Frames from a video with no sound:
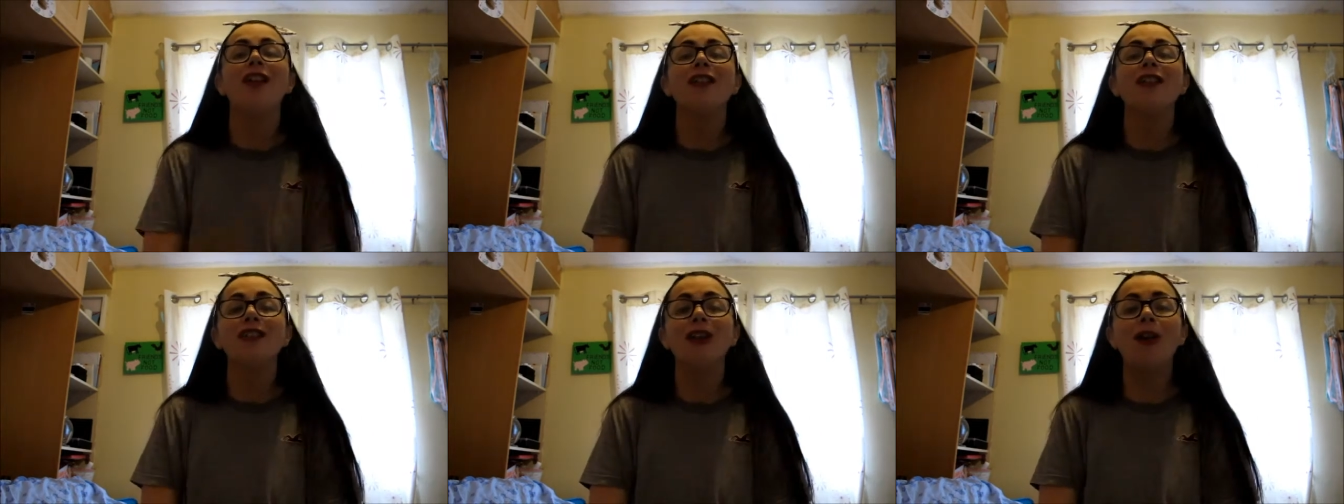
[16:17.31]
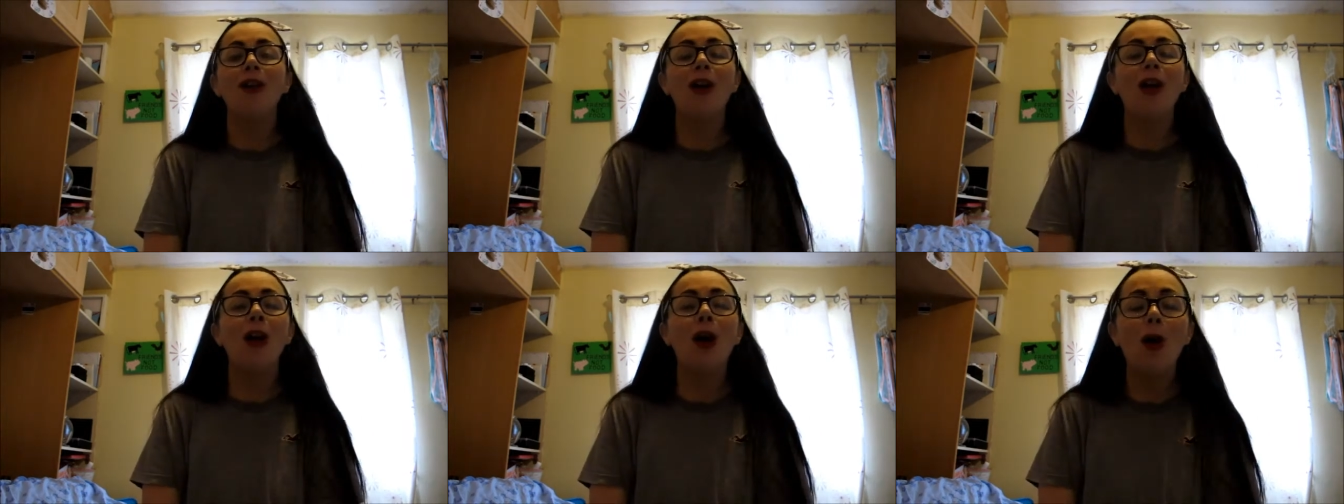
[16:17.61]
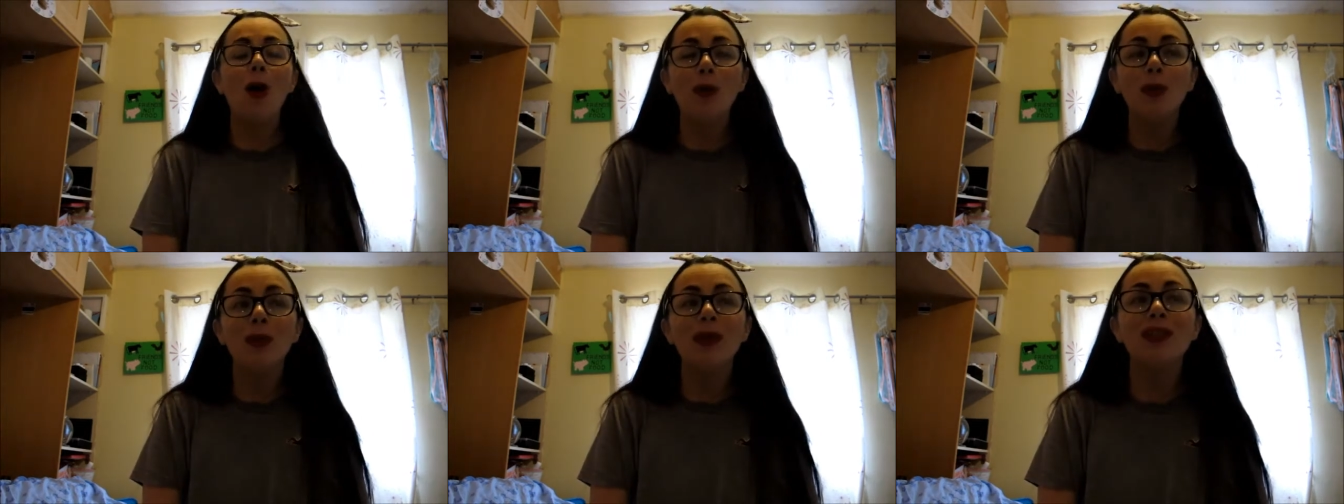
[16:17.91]
So I
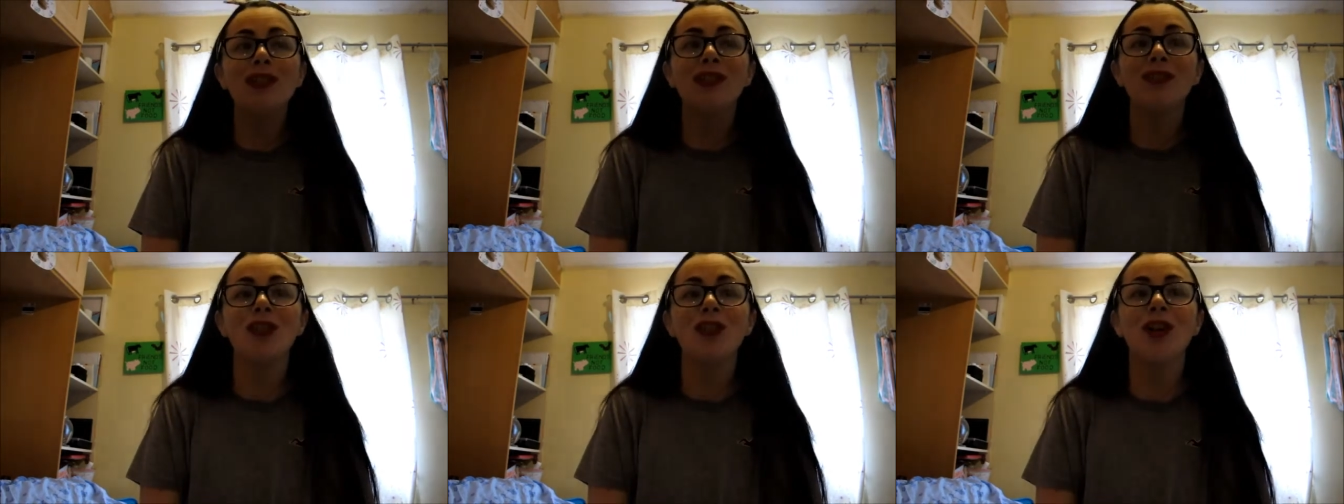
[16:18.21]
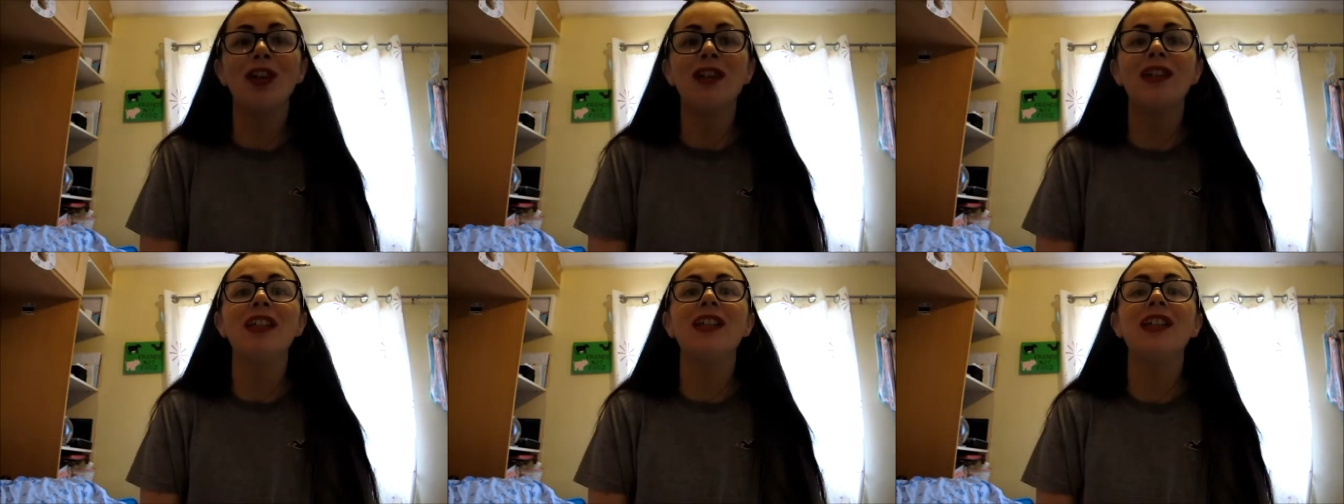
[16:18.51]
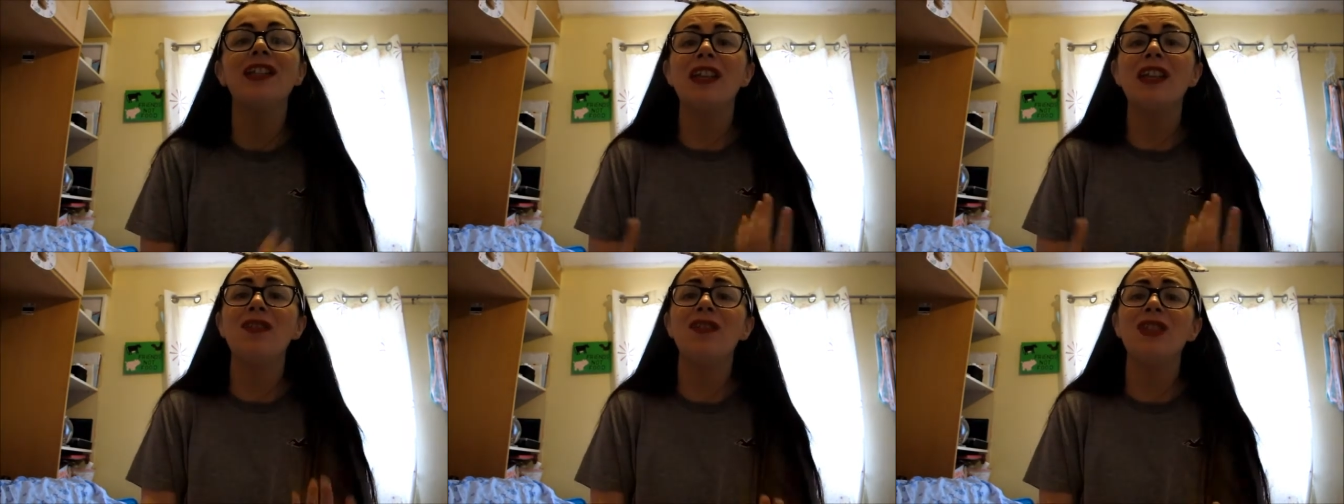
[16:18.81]
hope you enjoyed
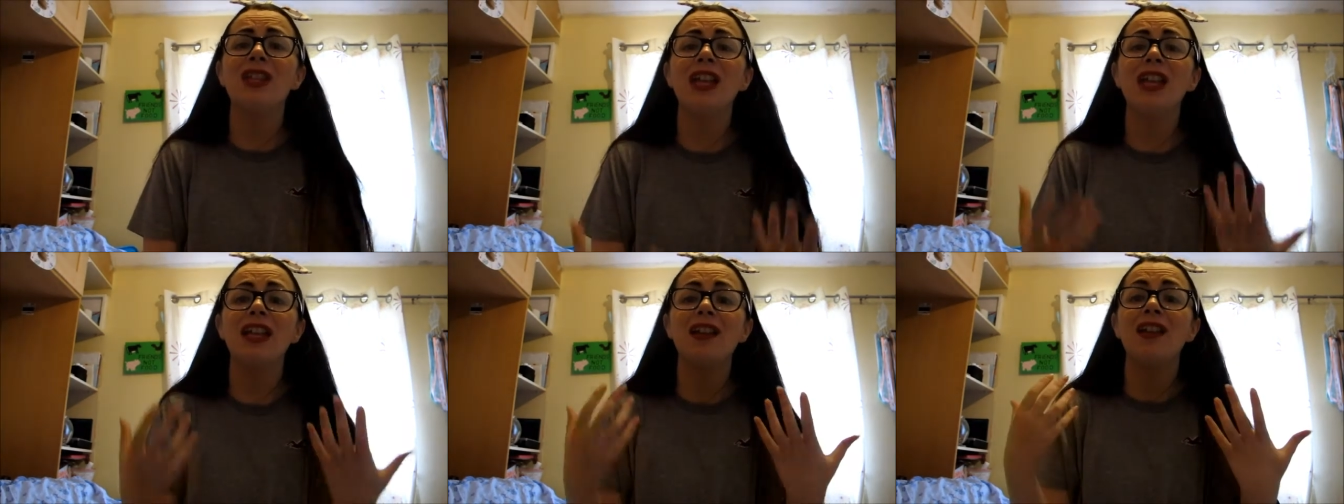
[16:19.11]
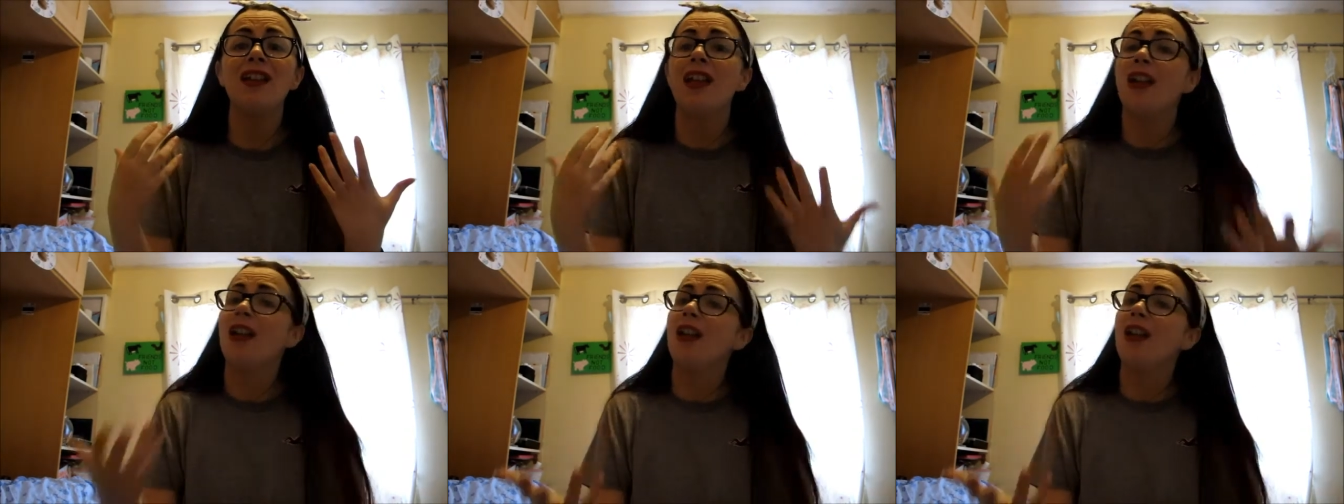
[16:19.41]
this. If you did,